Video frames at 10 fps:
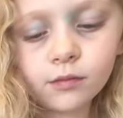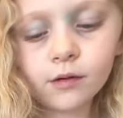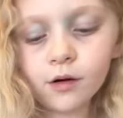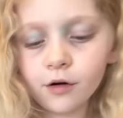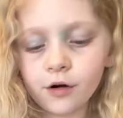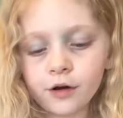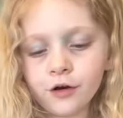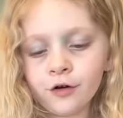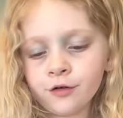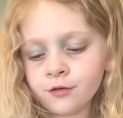Her
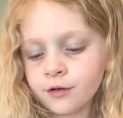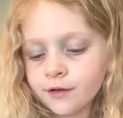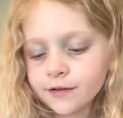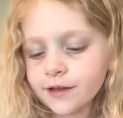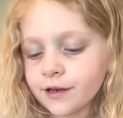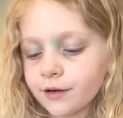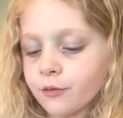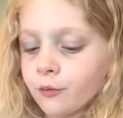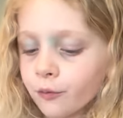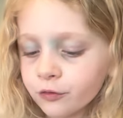hair
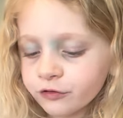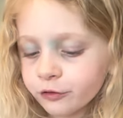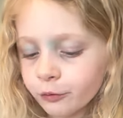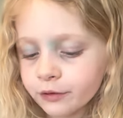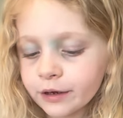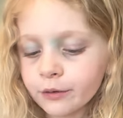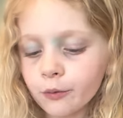is soaking